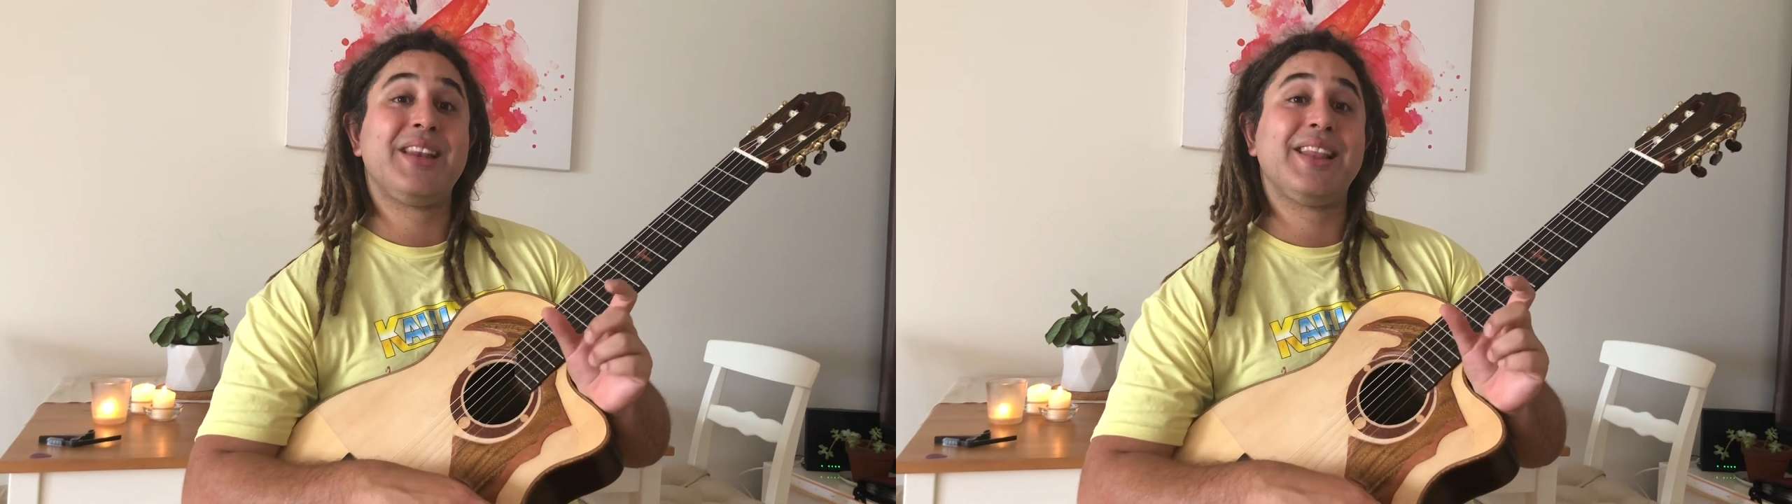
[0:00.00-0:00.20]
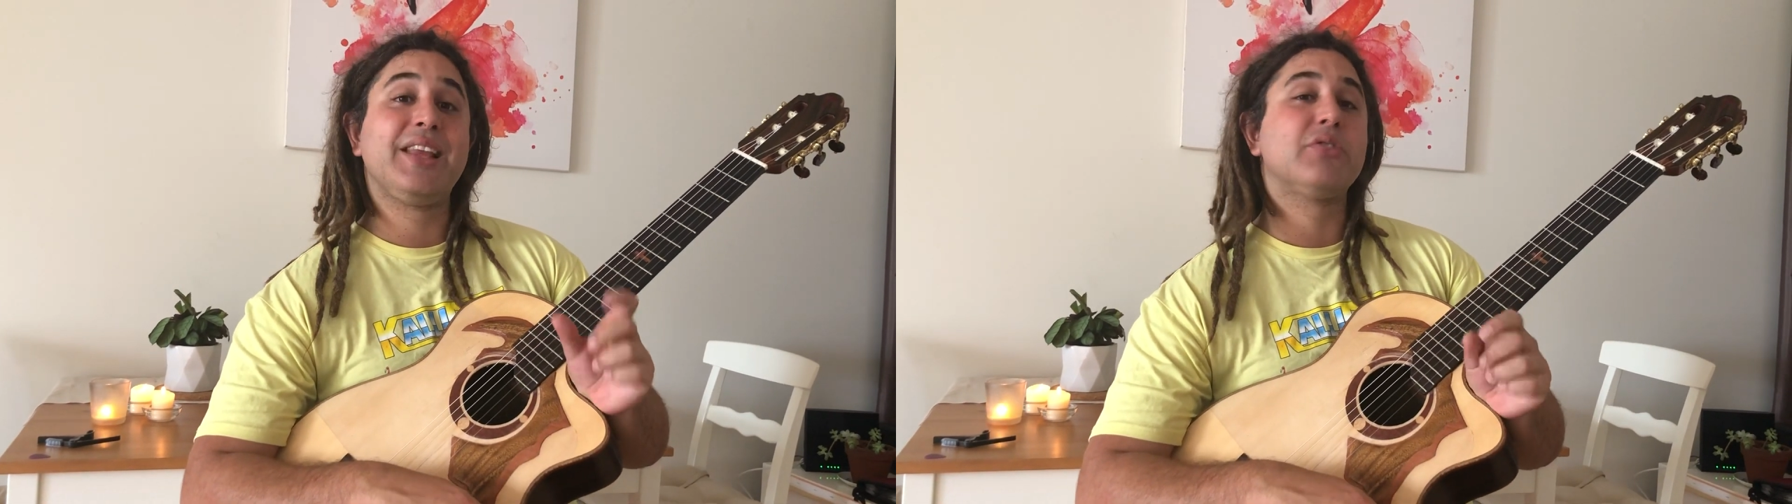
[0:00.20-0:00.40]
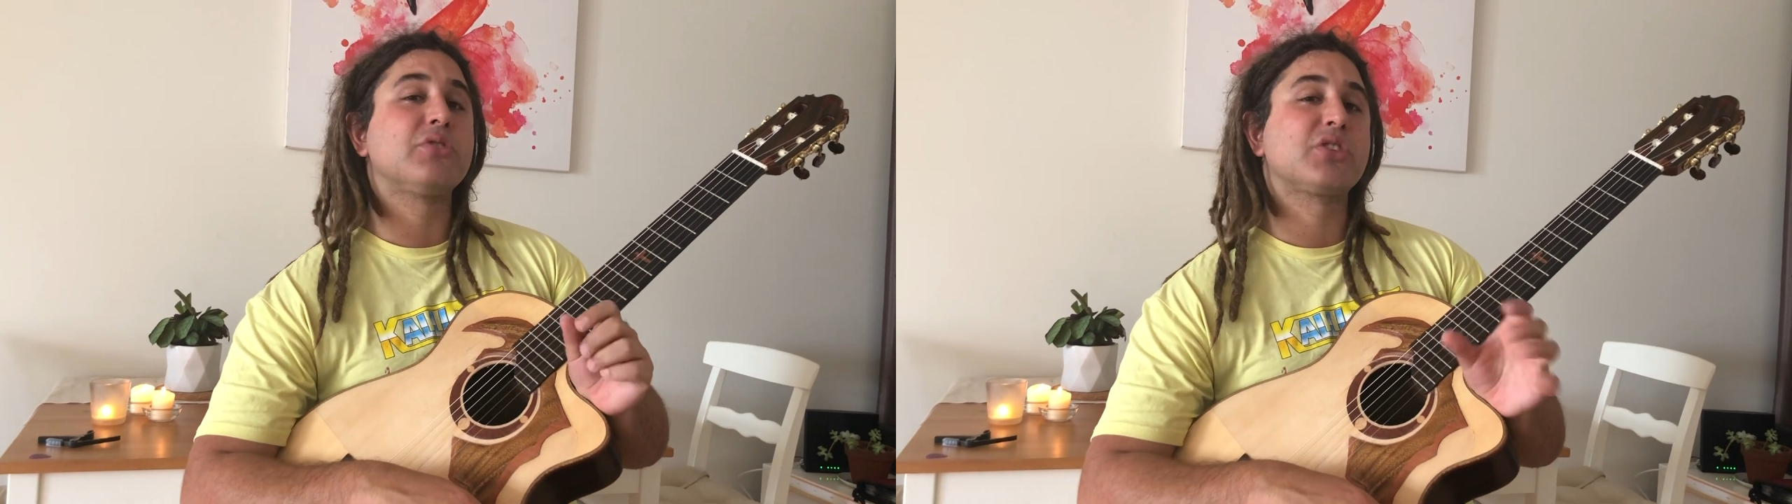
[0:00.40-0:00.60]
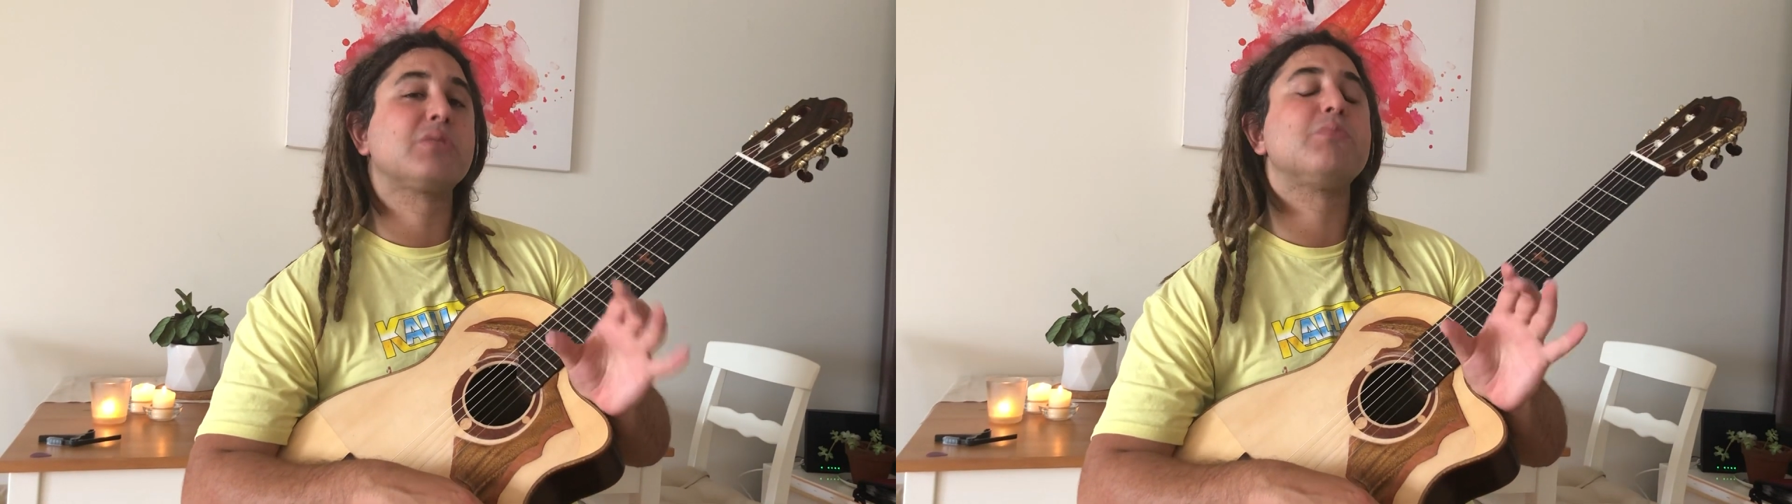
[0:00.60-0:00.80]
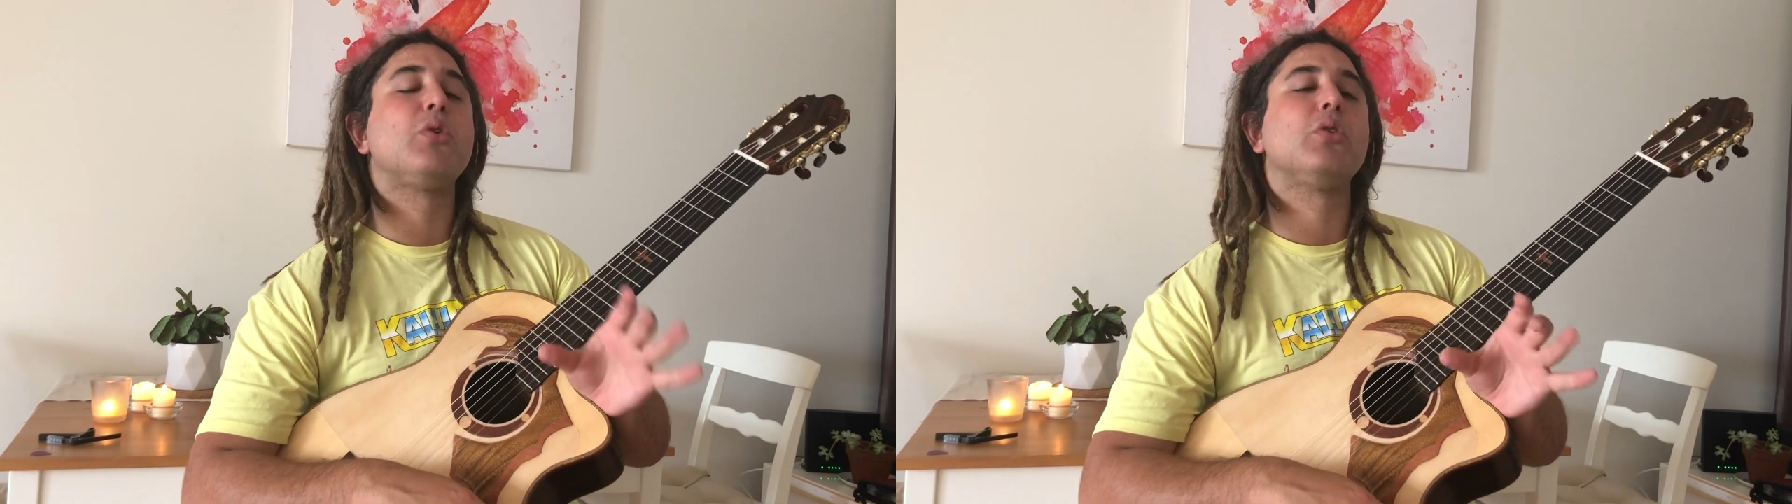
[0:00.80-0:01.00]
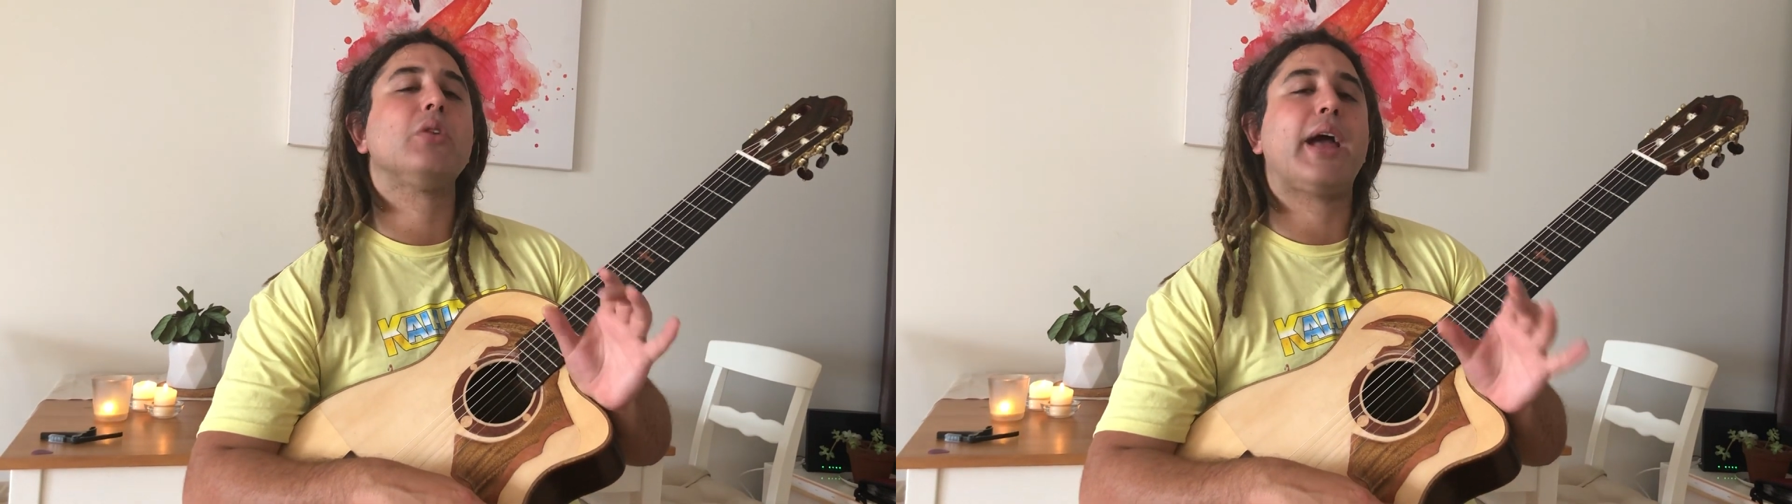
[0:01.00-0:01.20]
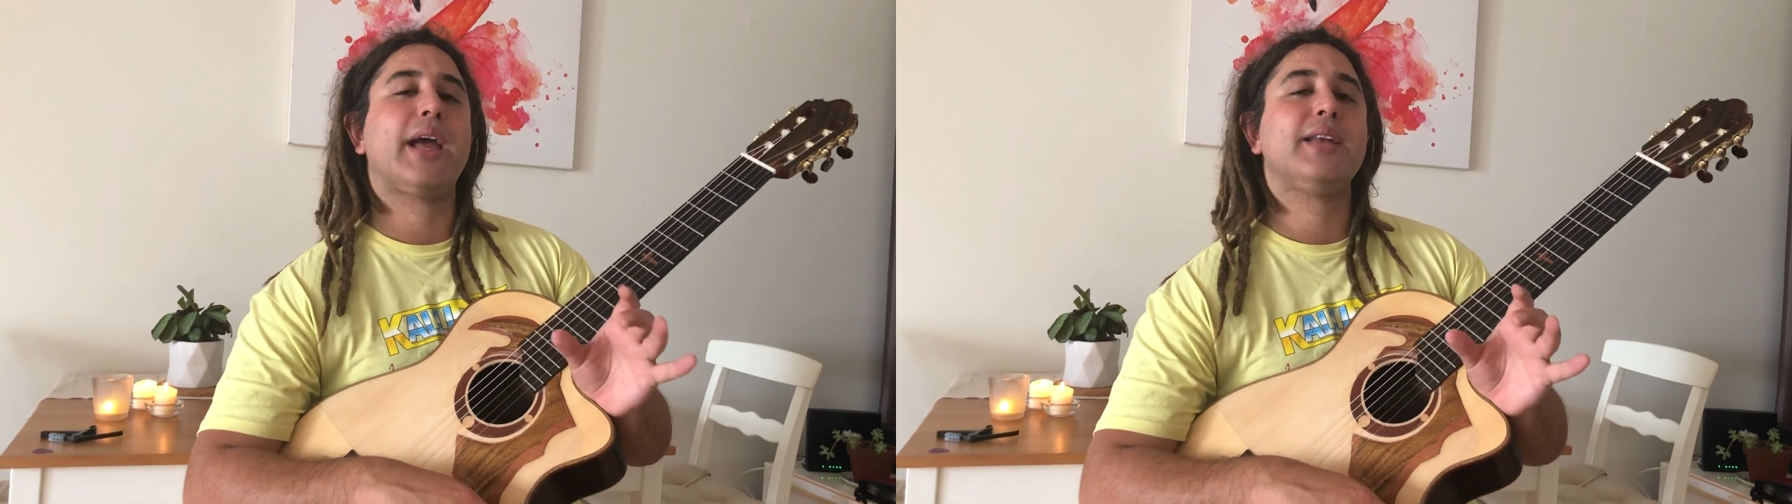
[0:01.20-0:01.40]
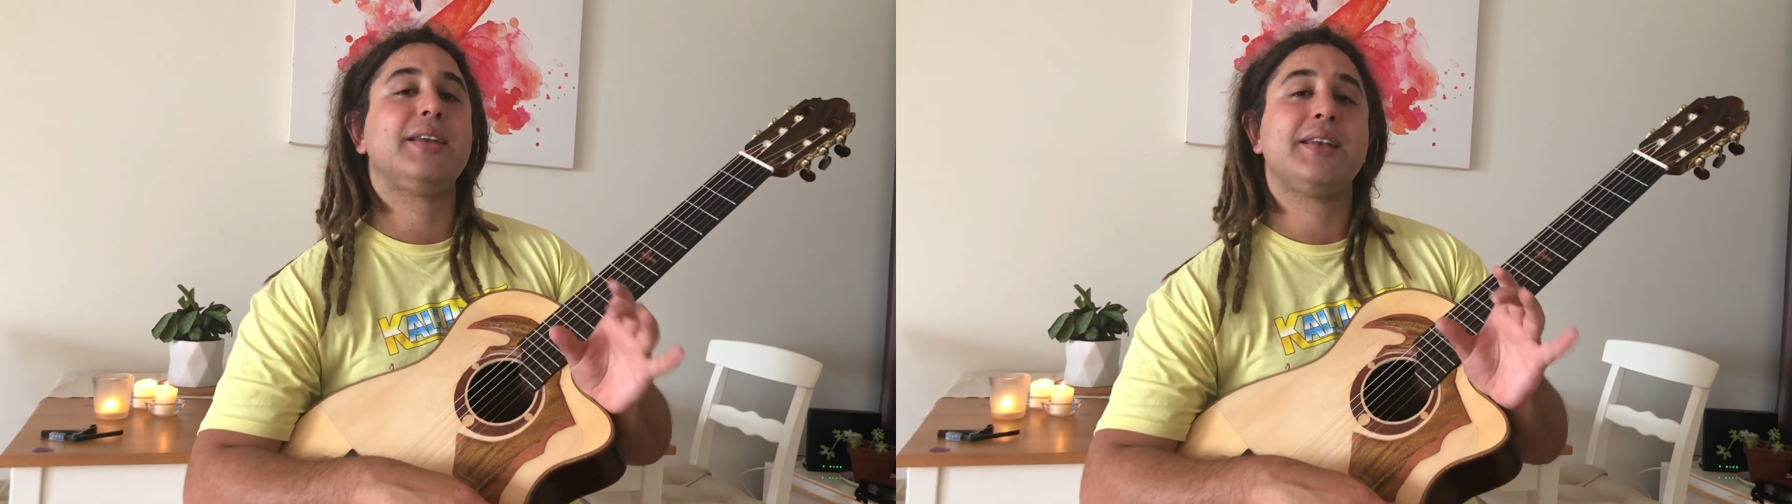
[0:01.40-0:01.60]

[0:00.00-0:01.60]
little small handy